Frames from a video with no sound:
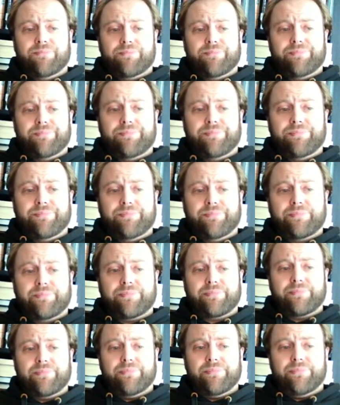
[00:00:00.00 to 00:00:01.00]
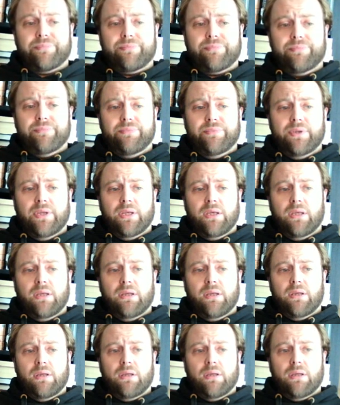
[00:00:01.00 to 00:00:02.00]

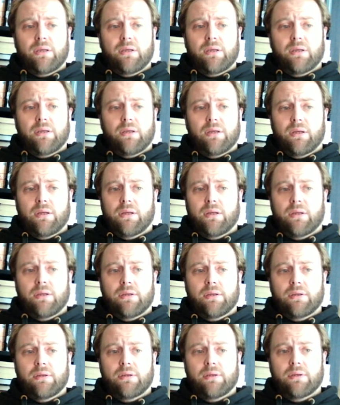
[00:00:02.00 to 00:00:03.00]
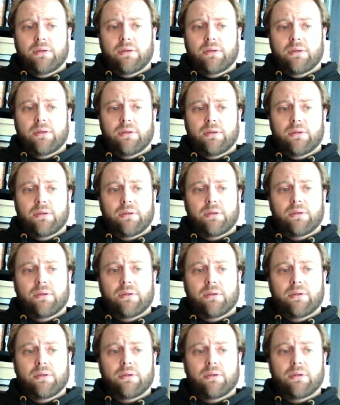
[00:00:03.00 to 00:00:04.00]

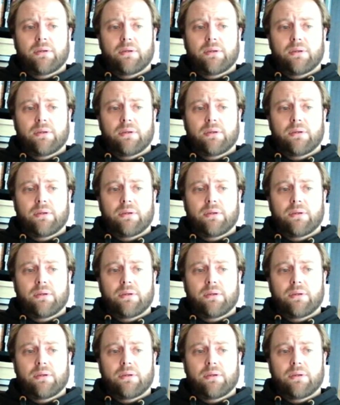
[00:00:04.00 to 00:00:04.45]
No one is speaking in this clip.